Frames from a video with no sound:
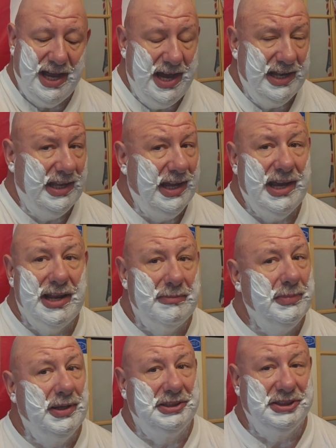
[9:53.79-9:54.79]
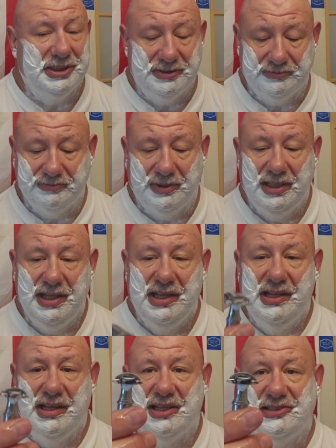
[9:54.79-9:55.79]
I got, and I got a bunch of them,
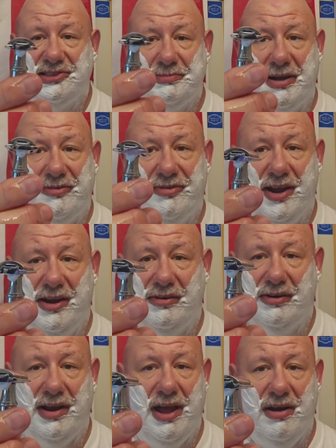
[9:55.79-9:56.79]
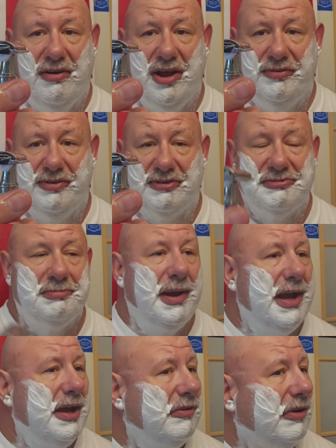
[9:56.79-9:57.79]
this is my favorite. I don't know if it's
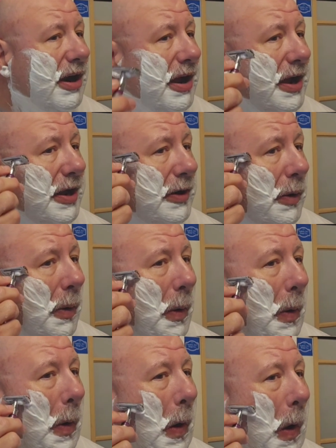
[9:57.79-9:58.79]
made right or